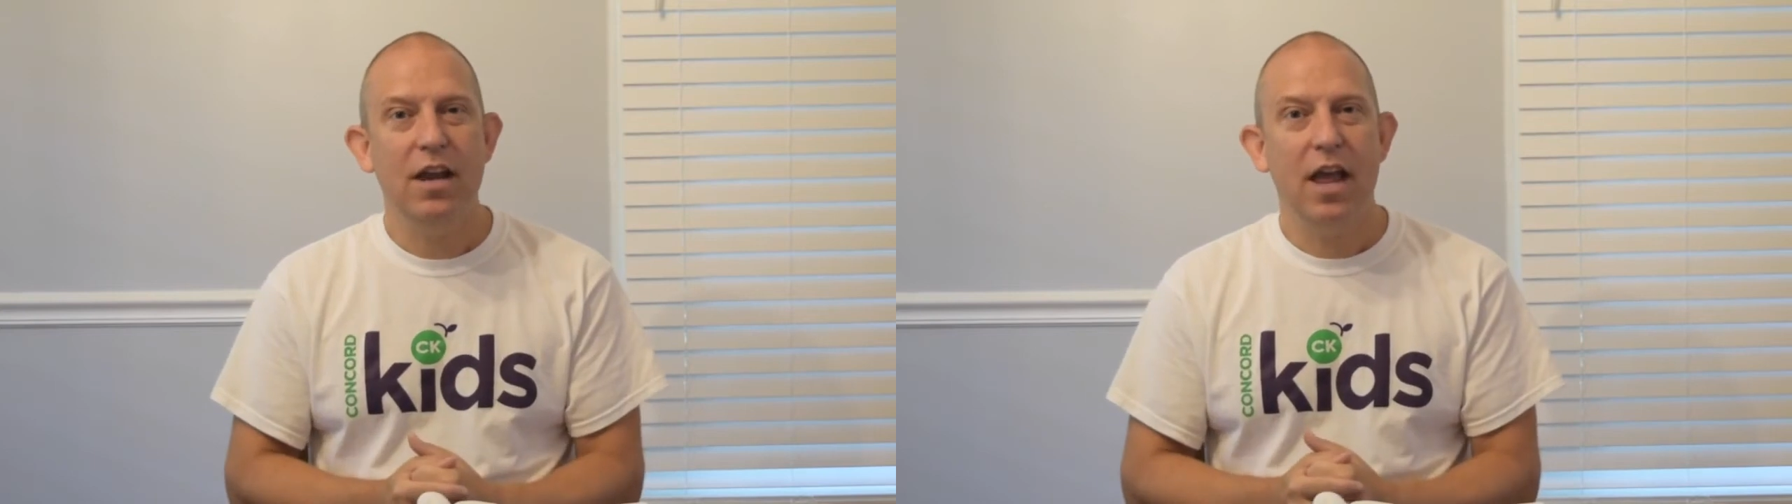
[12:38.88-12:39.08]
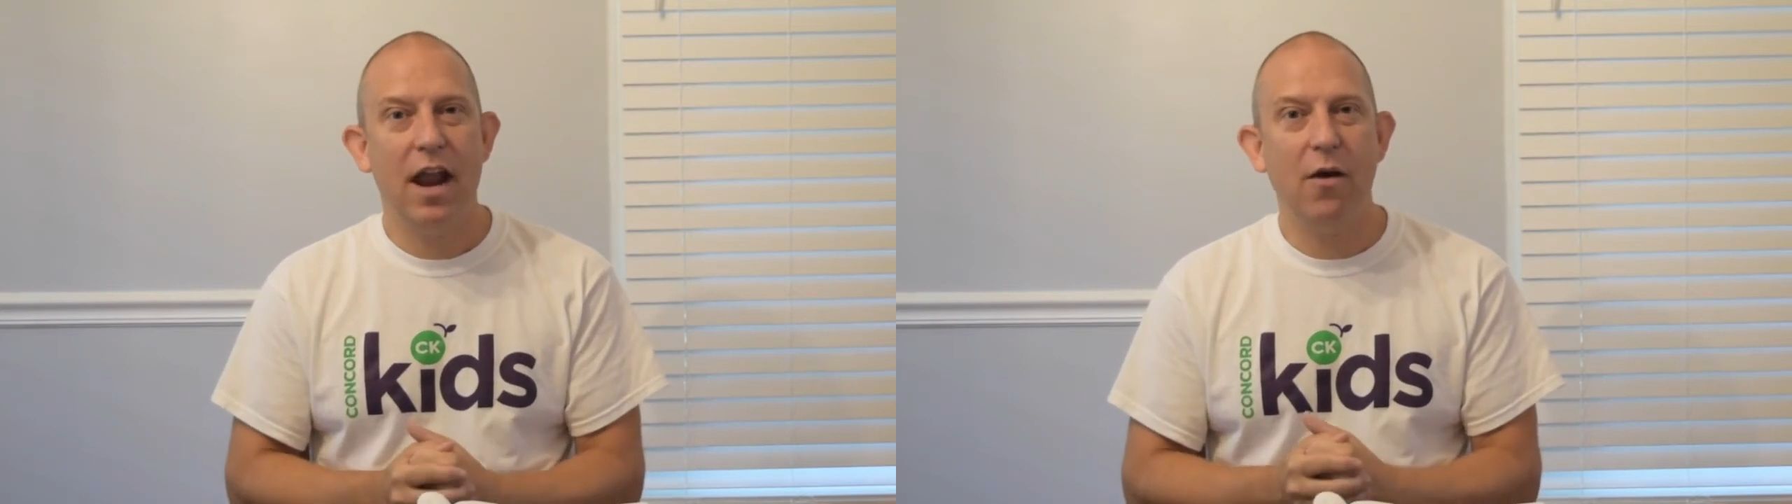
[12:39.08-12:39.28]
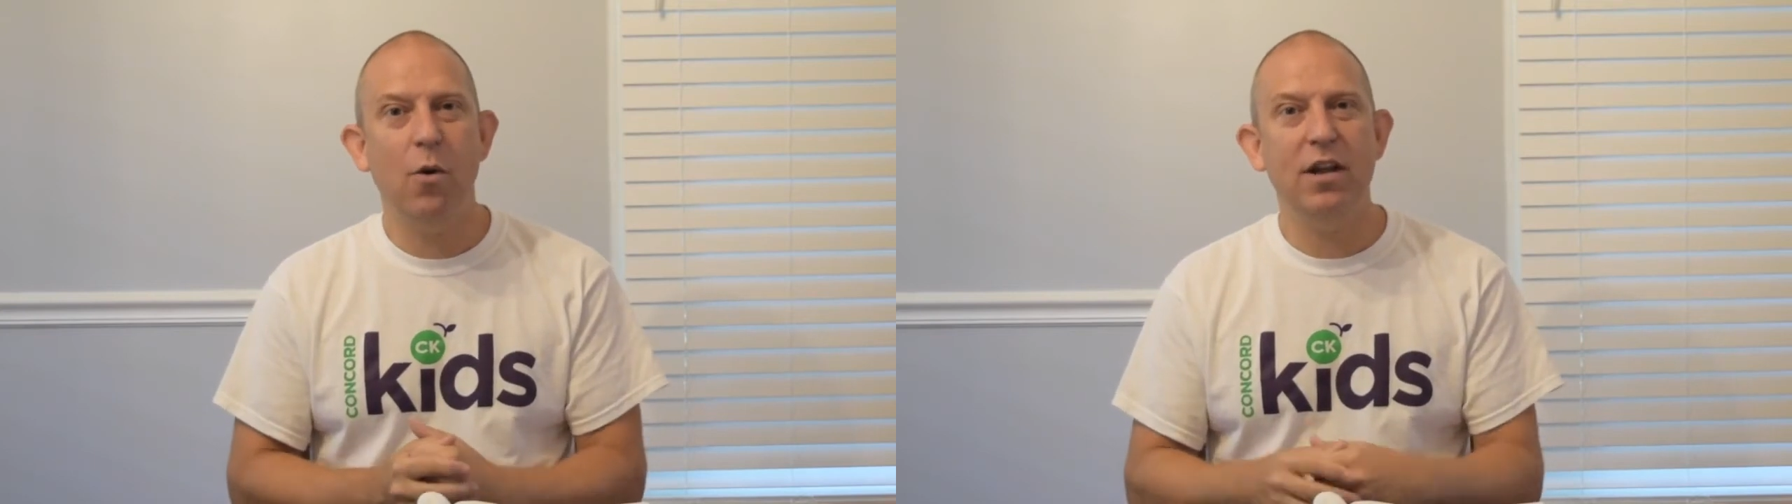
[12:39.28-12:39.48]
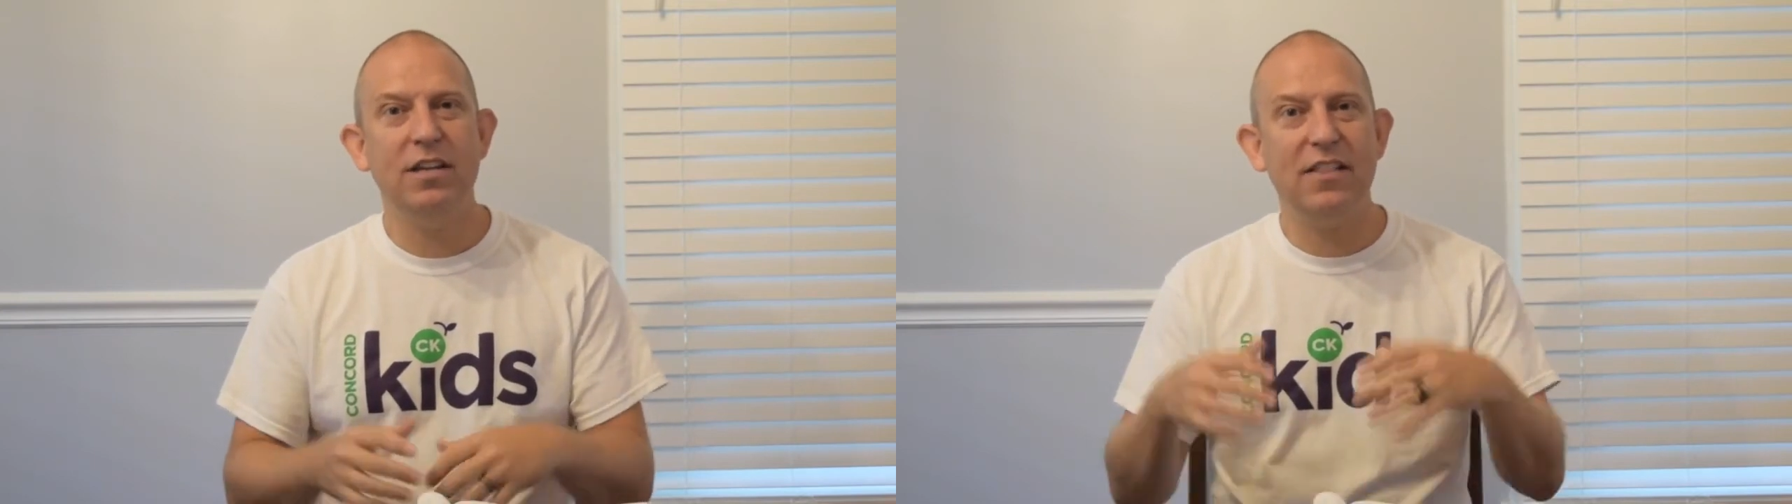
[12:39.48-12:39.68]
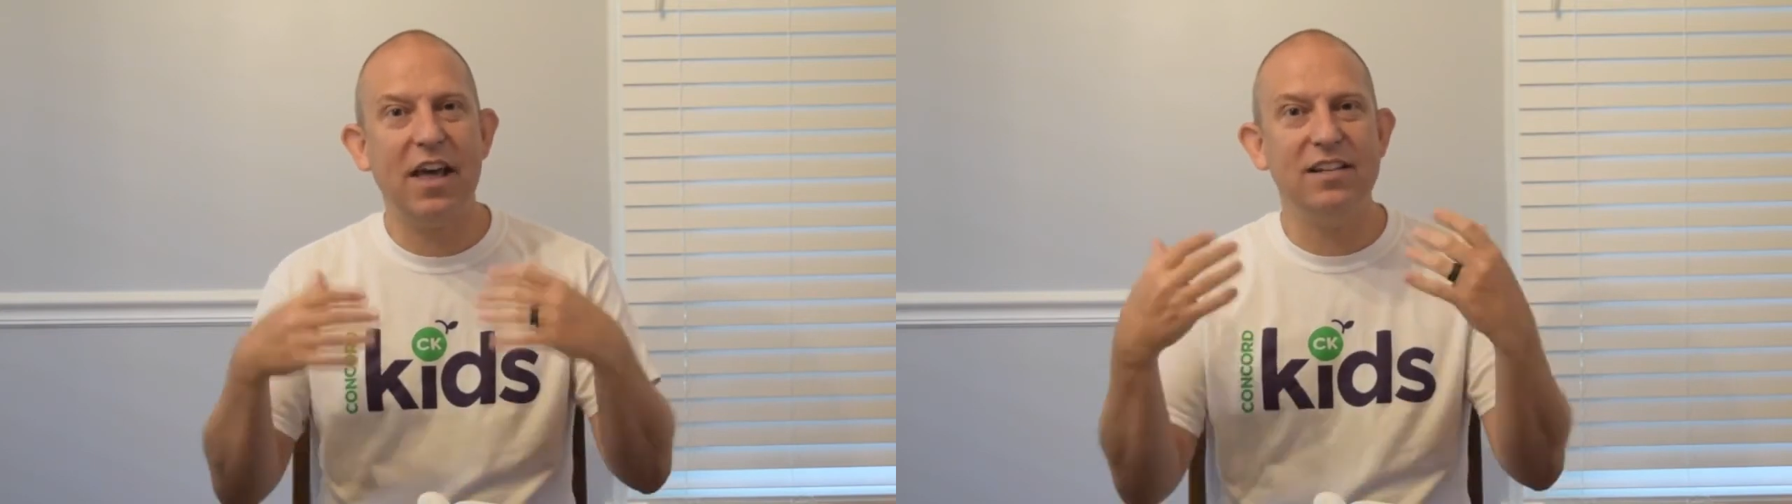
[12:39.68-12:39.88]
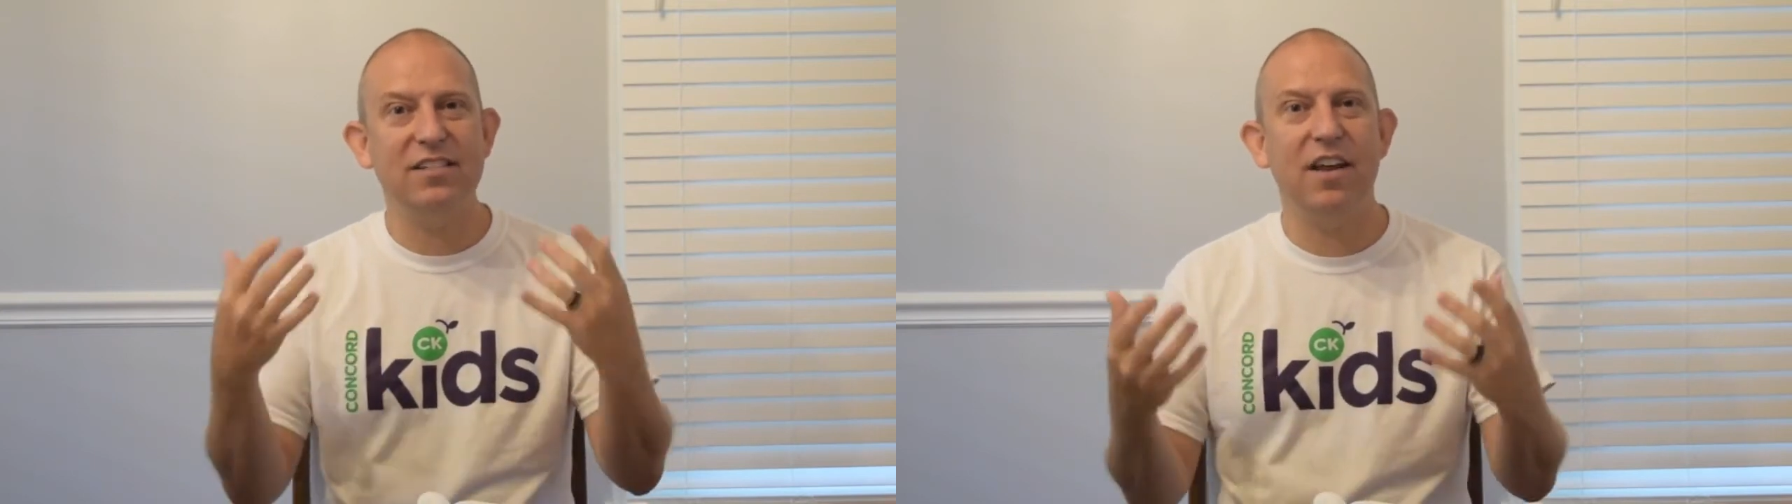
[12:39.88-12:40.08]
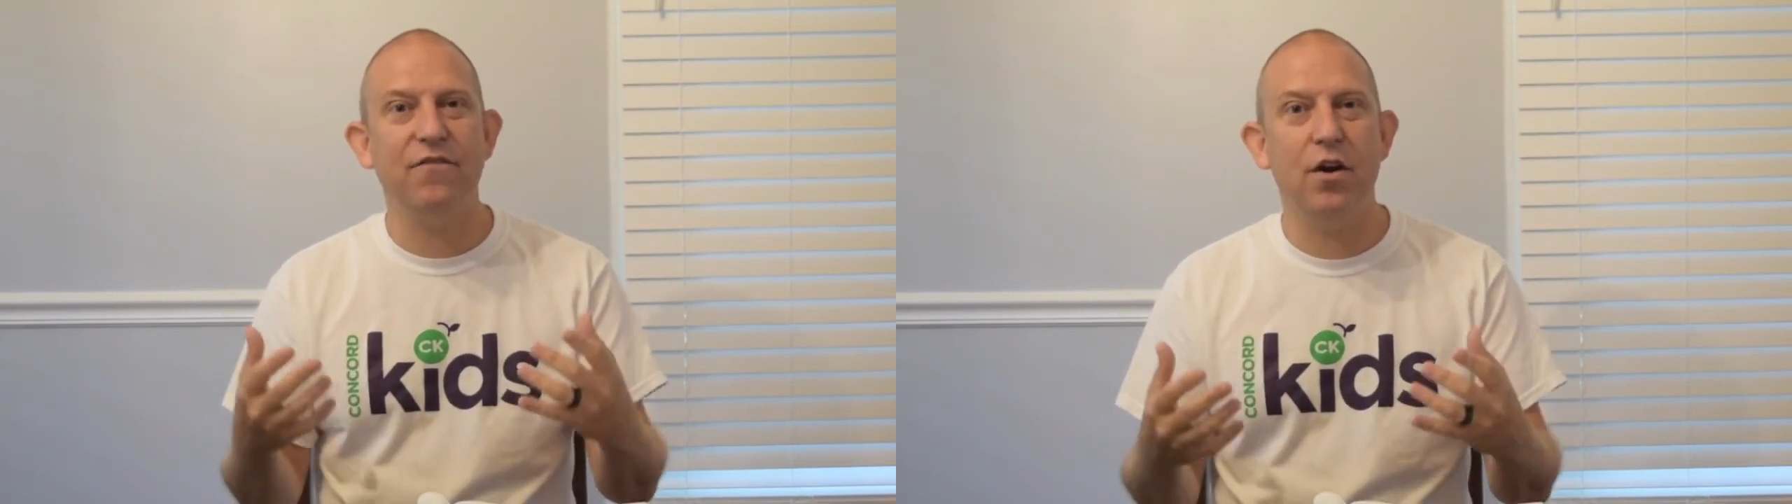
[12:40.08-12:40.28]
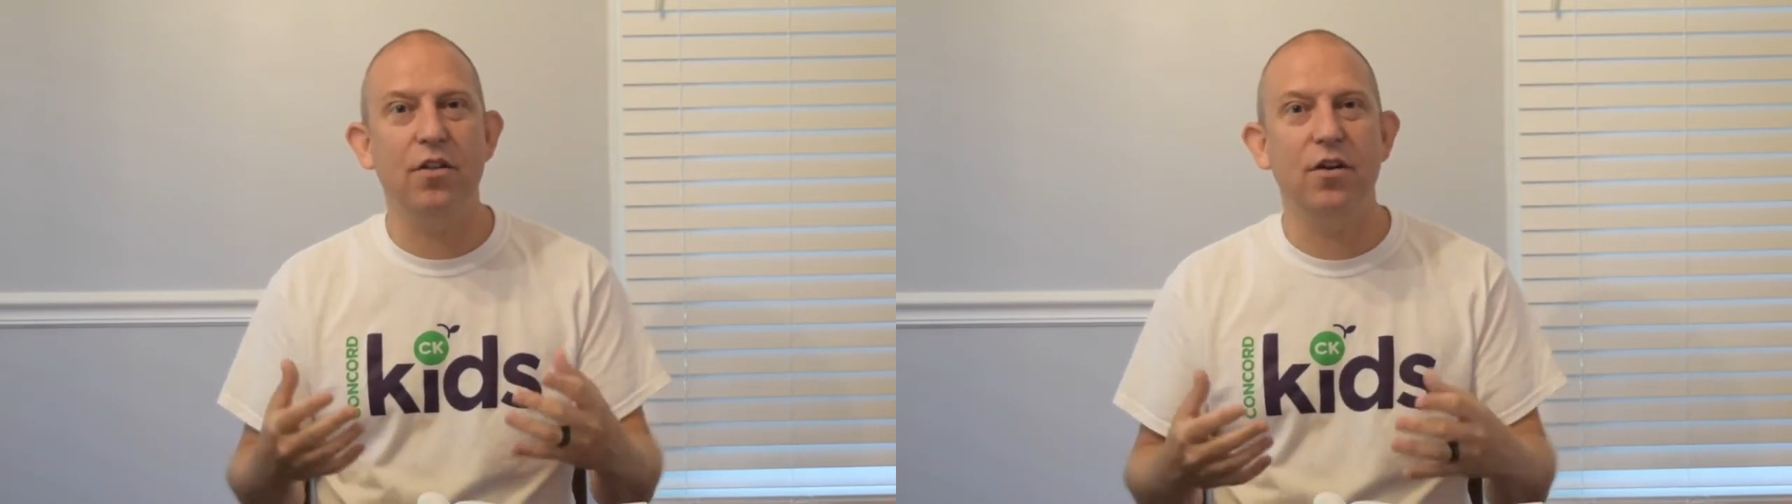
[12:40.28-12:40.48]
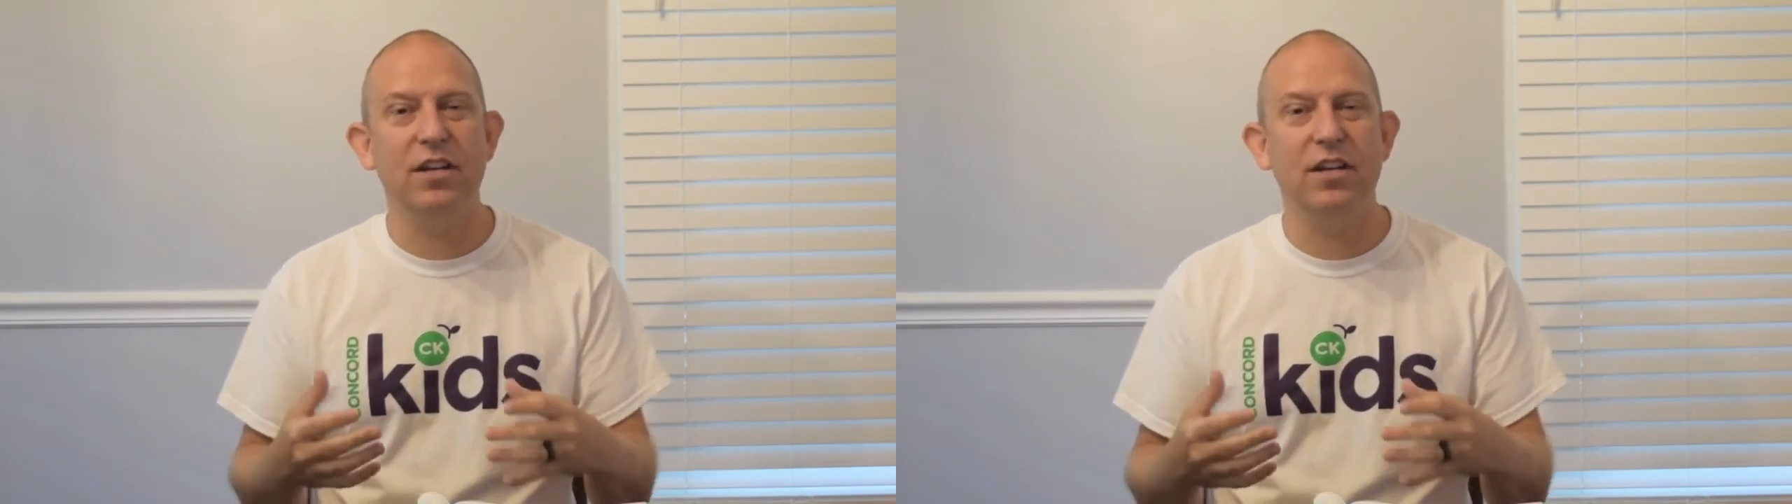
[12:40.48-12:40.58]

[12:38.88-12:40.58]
And I want to take that a step further.